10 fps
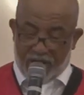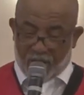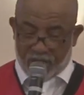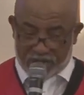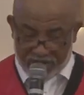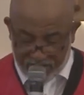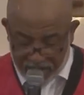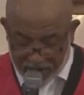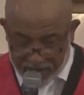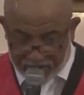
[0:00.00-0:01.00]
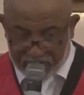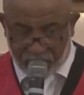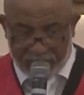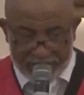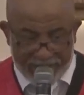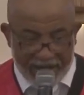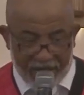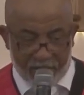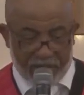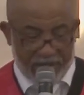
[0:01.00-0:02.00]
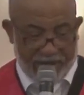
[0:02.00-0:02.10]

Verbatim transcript: receive our gifts right now,